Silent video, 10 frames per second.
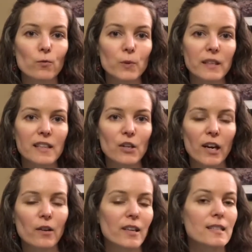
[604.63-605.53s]
really
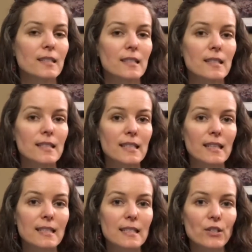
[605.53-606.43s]
great reasons to
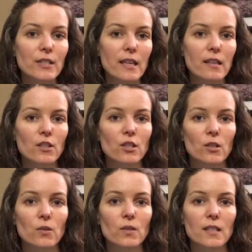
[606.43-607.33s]
consider selling shoes.